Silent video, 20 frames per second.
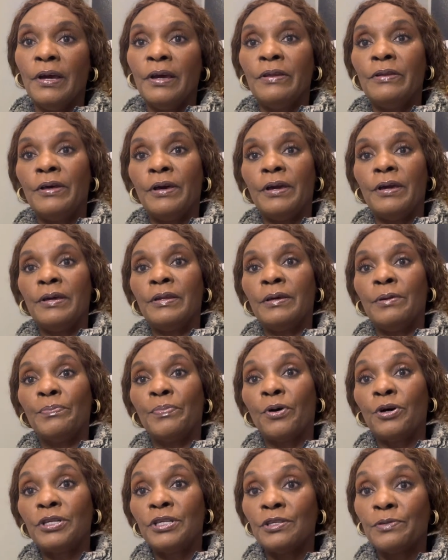They
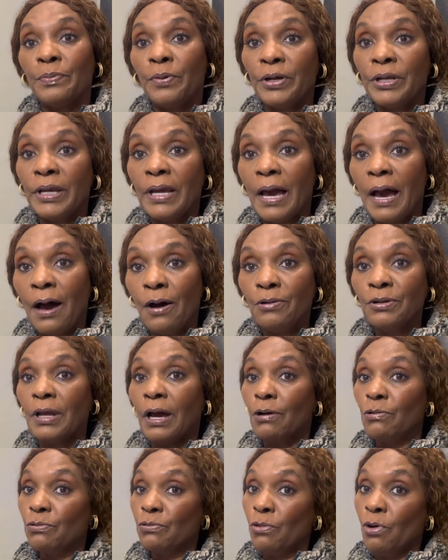brought his body out. I
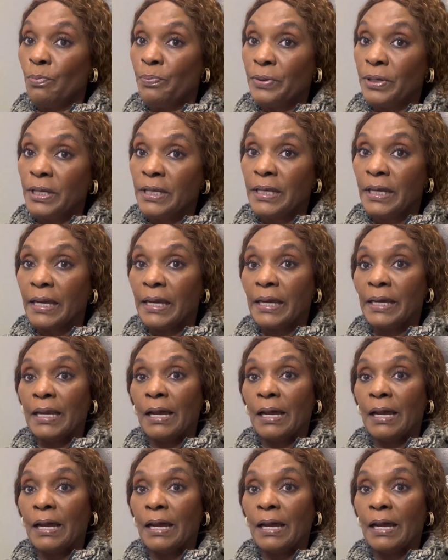will open it again.